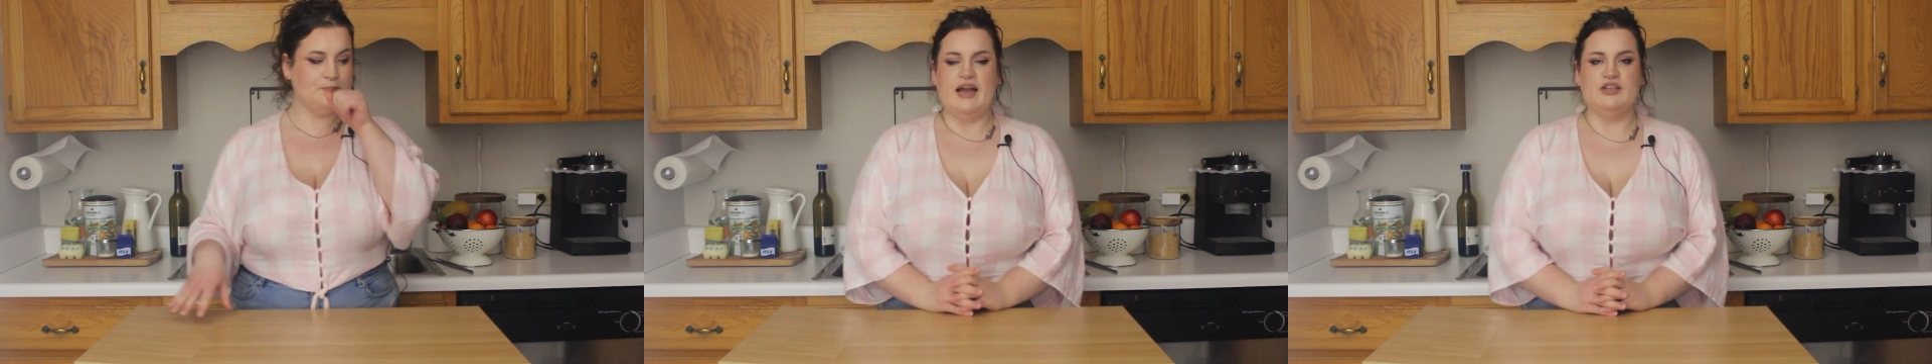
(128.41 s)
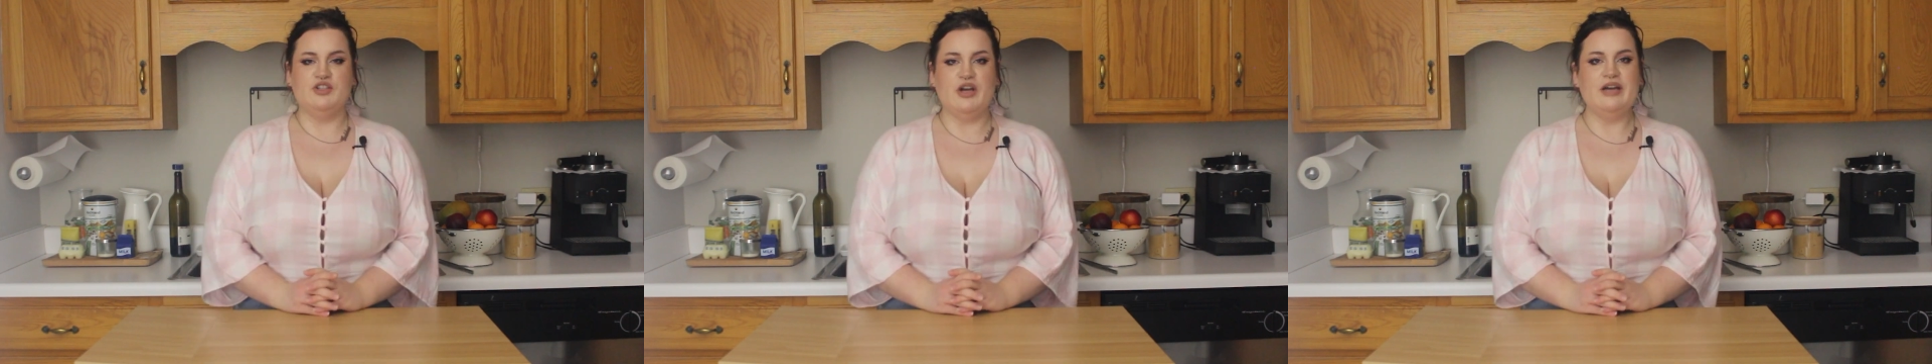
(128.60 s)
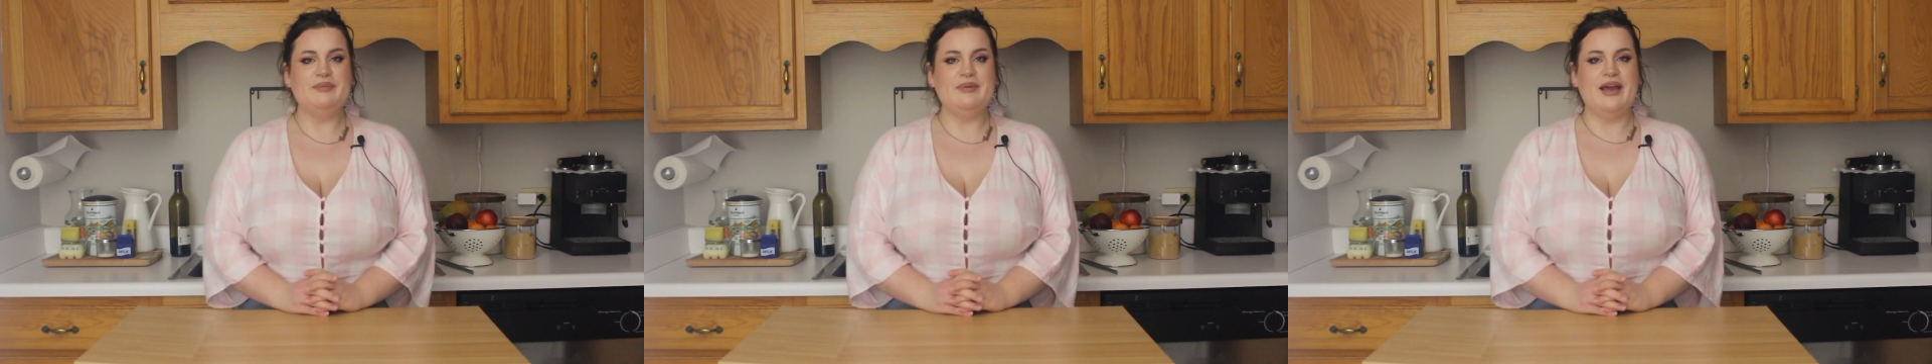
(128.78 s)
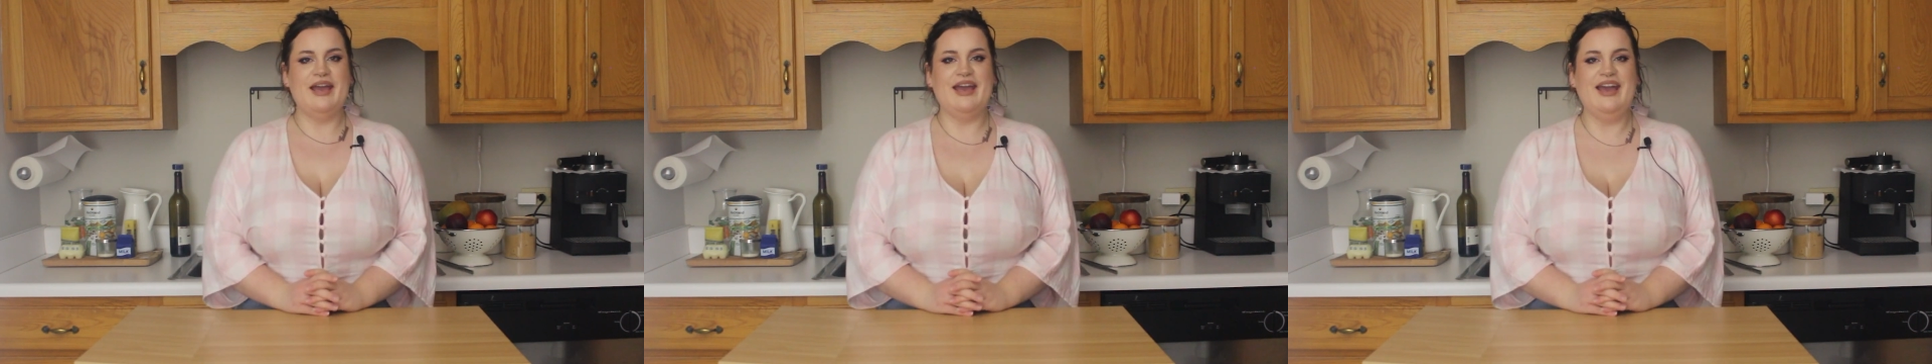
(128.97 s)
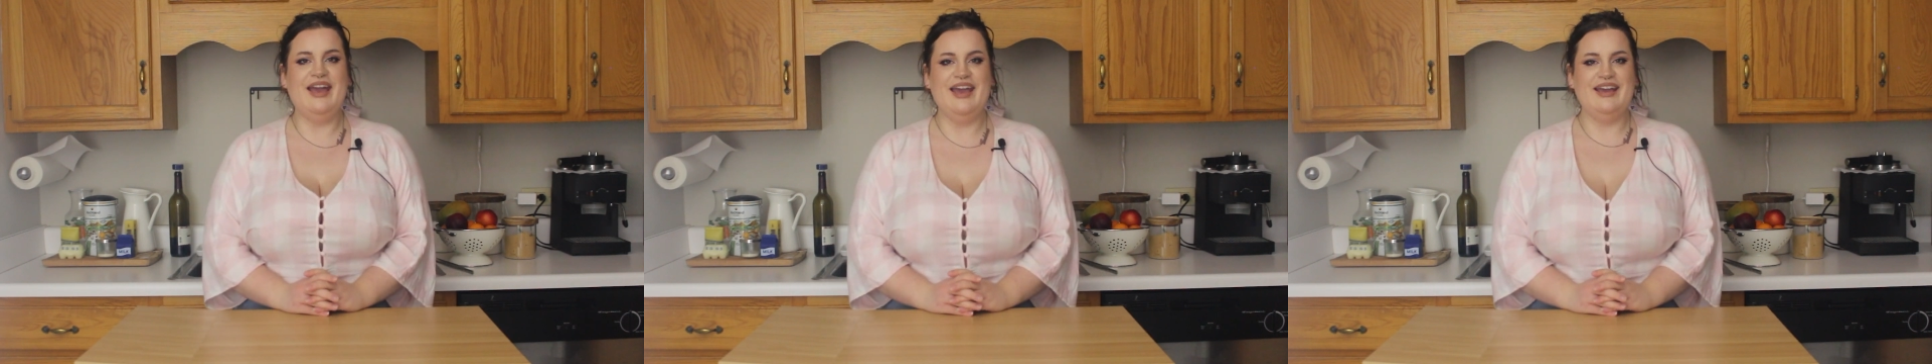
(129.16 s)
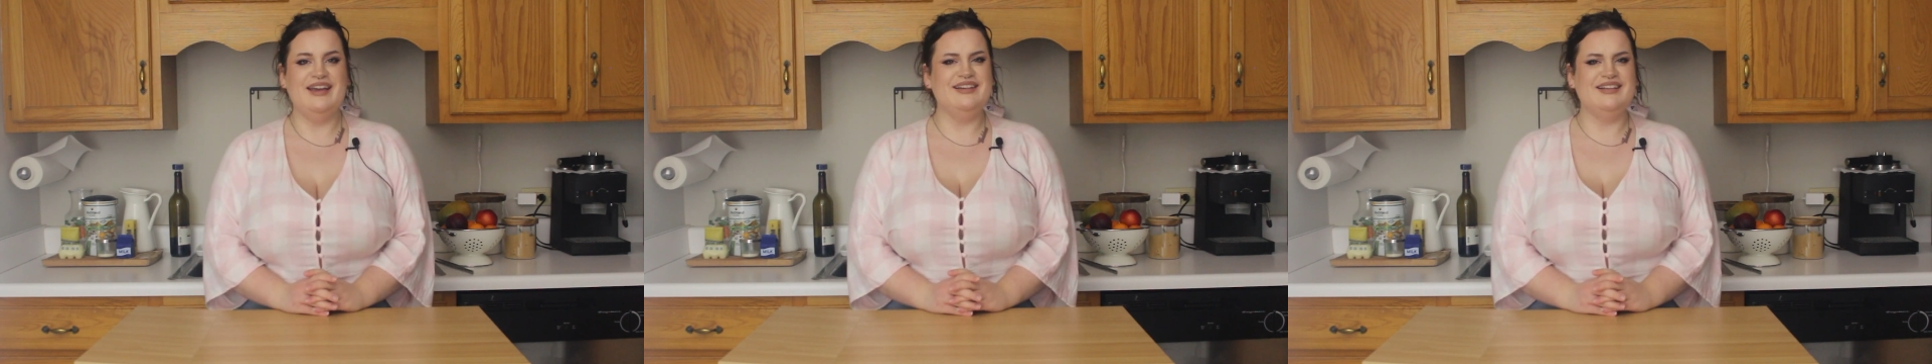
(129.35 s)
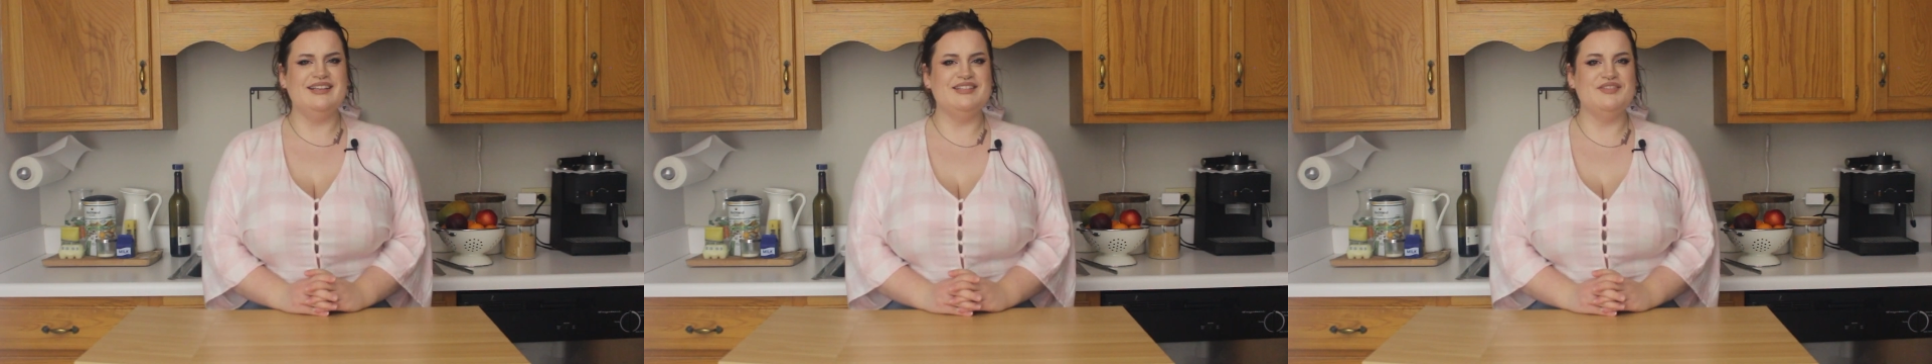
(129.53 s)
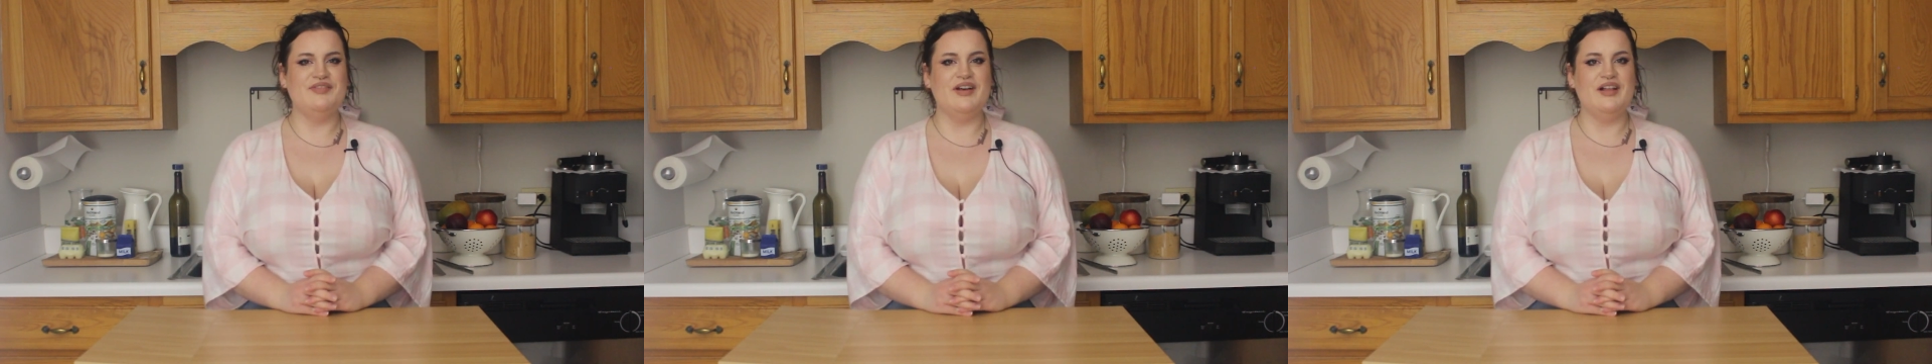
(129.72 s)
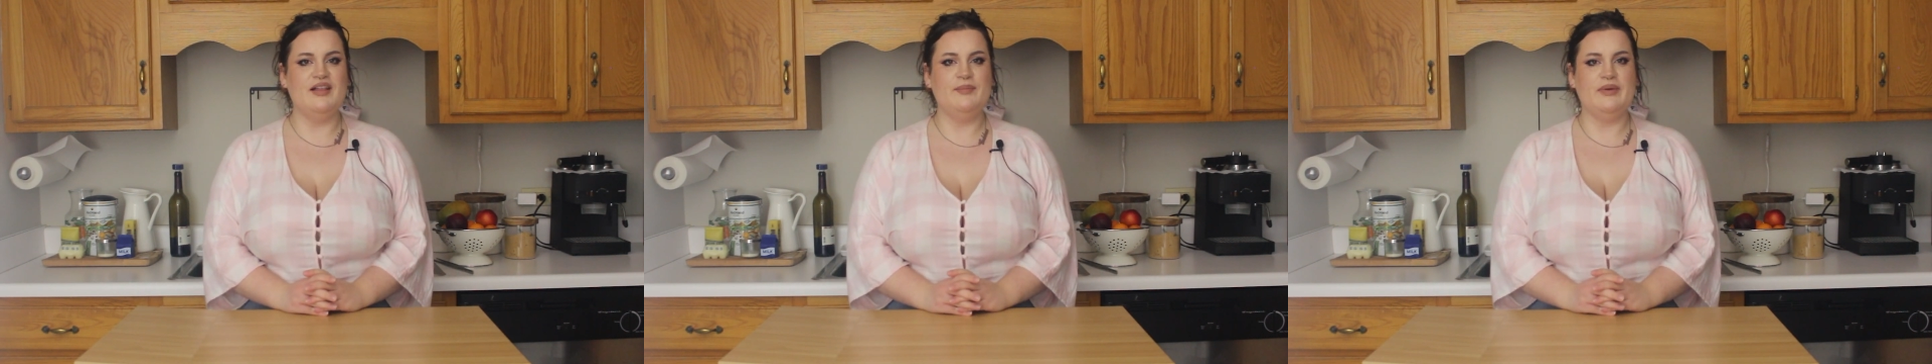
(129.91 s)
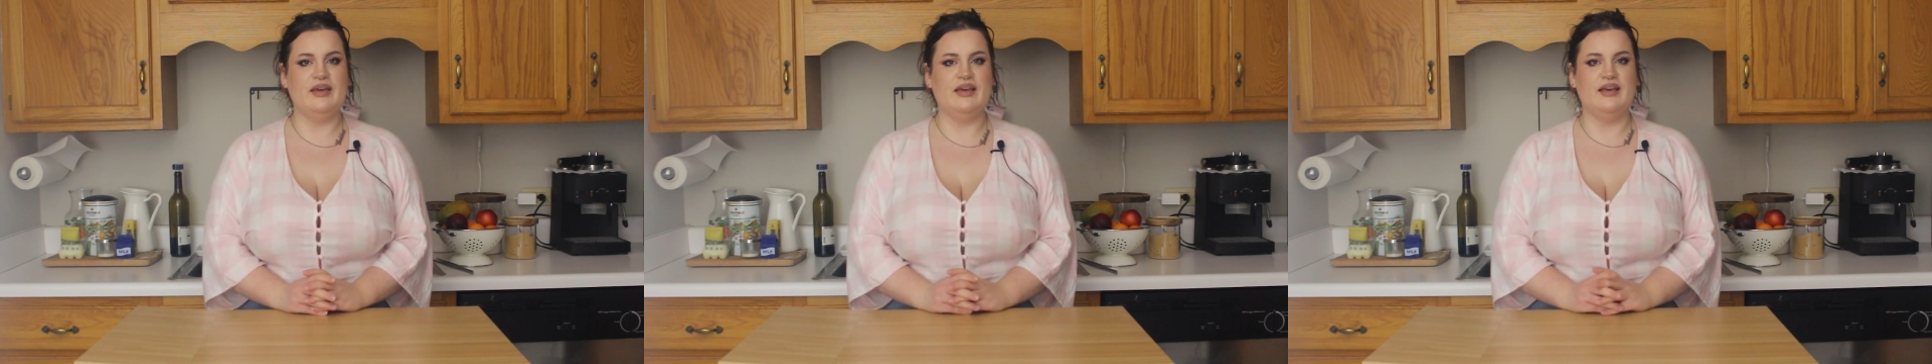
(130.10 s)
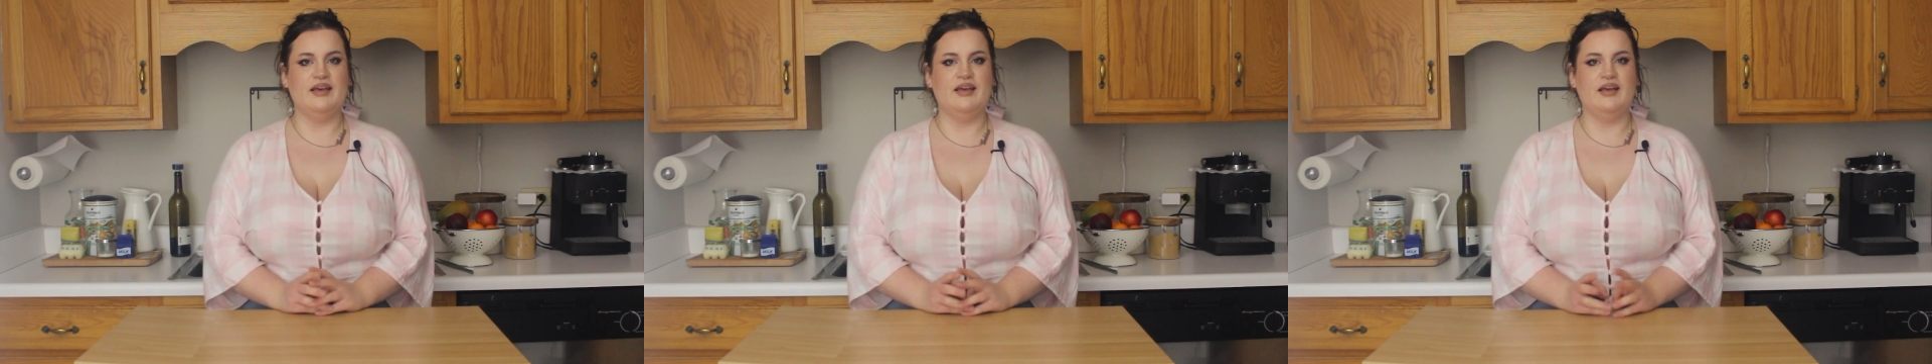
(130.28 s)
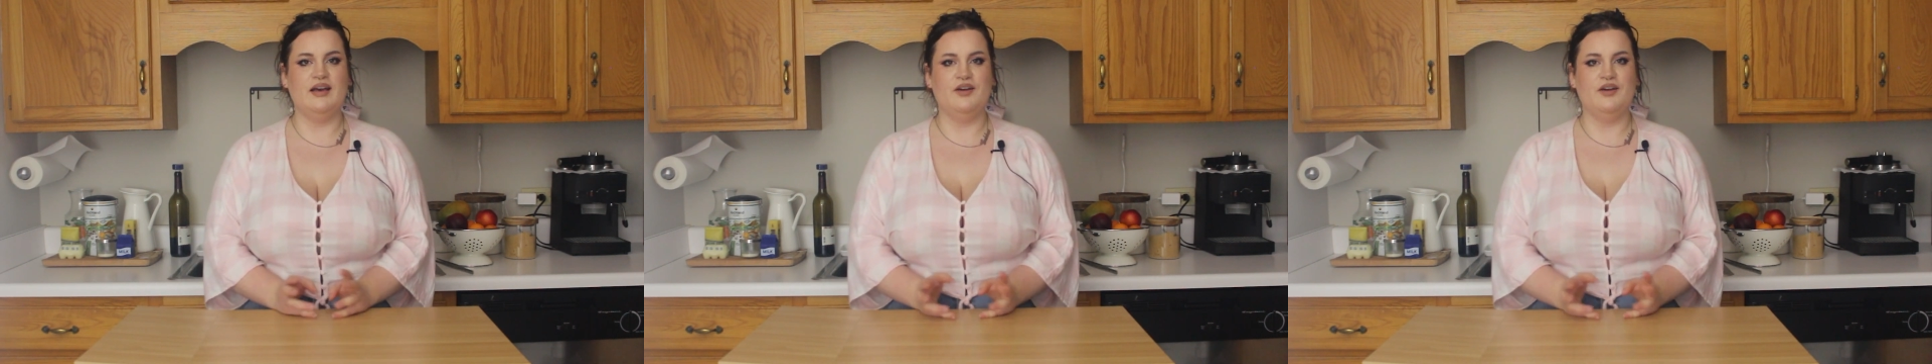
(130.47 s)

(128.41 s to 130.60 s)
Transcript: I tried my hand at developing